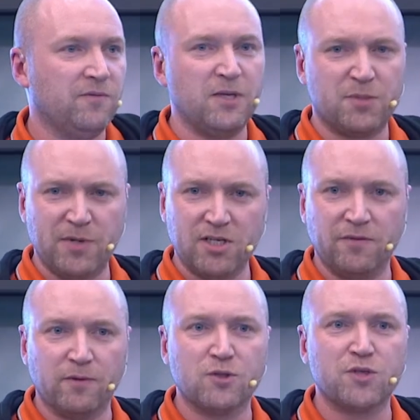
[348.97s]
especially if
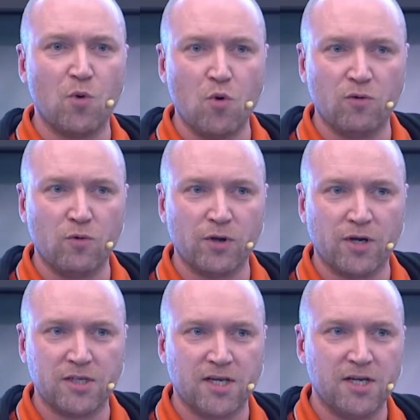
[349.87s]
you're a smaller
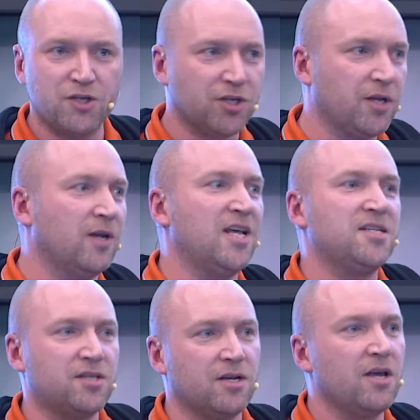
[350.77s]
organisation, less
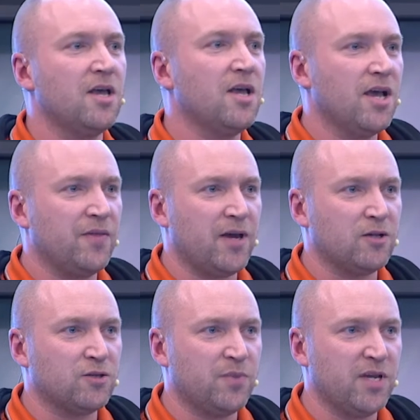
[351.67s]
than
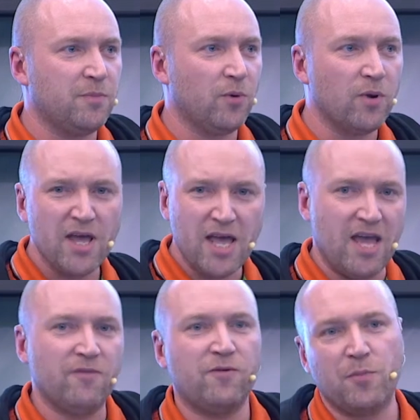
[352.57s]
1,000 people,
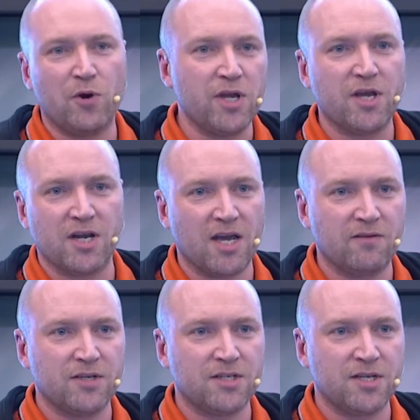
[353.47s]
everybody can have
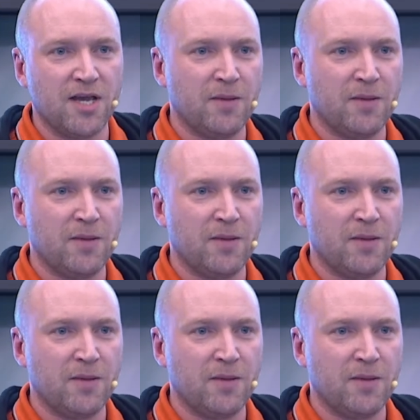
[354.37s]
a say?